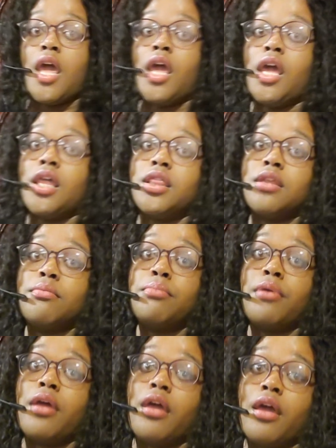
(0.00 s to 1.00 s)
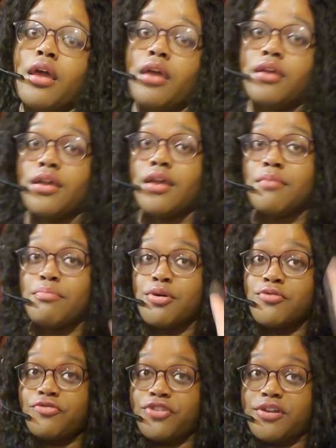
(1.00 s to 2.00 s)
and the back and
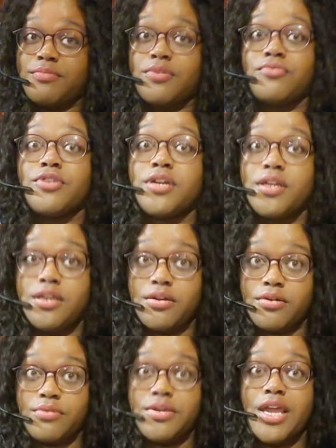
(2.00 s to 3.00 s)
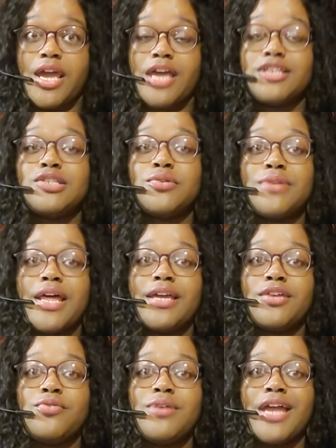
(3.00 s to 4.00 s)
both of them are really you know yeah so
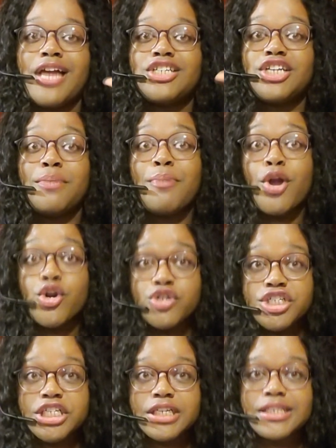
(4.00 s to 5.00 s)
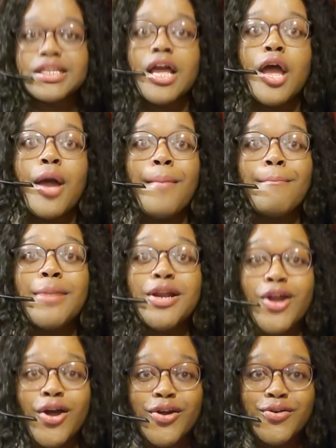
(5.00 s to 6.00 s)
like you can actually purchase
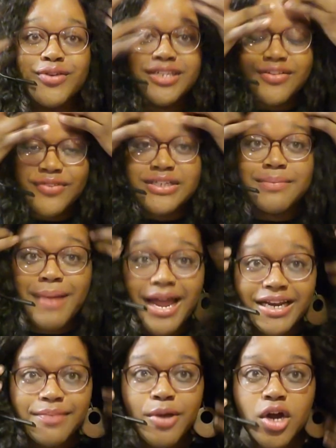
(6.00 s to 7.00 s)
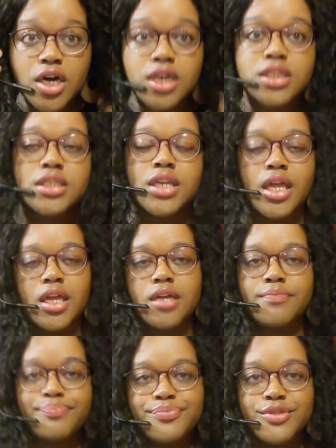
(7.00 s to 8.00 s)
Milan Christopher's body parts
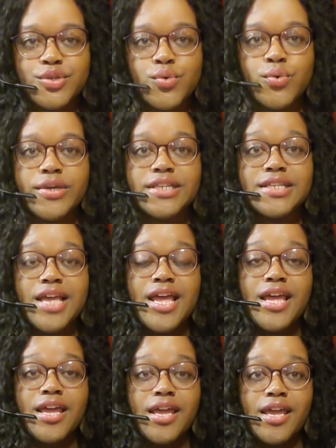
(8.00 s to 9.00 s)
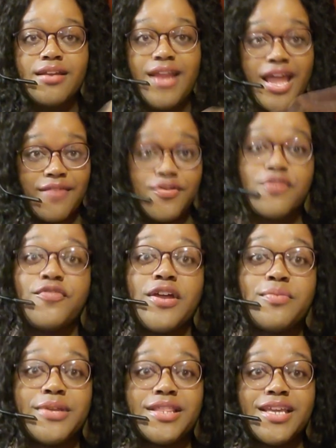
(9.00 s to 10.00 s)
like toys and have your
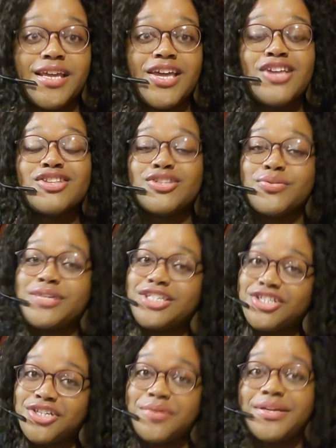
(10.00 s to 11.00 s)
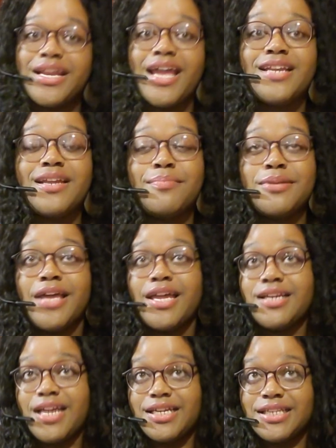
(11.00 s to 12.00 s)
fun with it. So he's showing that in
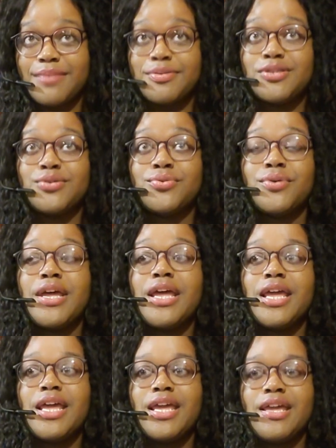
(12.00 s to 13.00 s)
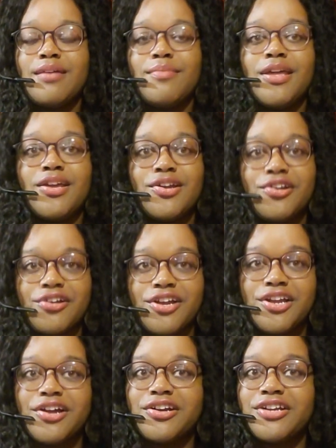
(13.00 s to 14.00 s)
a next episode. Him and
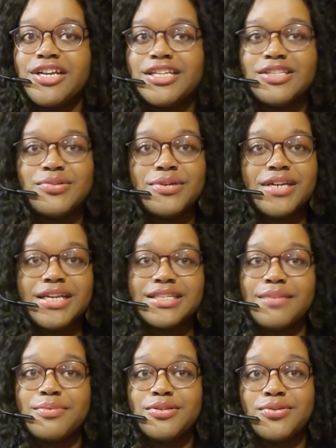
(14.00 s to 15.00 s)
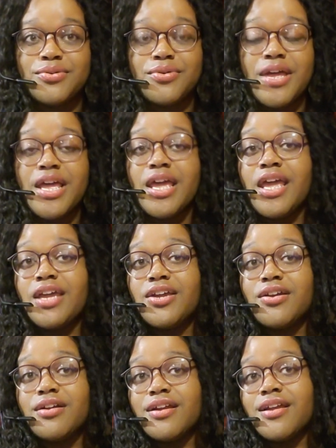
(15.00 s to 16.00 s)
Curiana get into a next episode. And
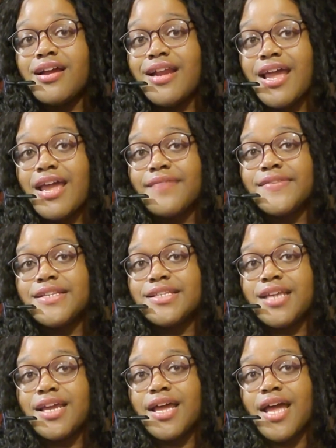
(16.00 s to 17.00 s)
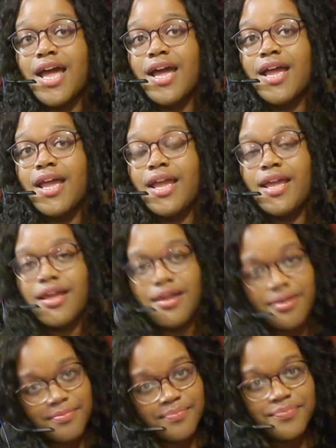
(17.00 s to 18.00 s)
Curiana, I have to say, I
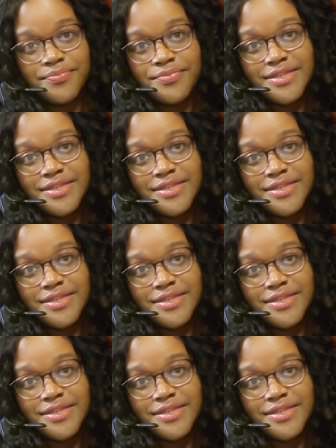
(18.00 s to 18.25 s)
am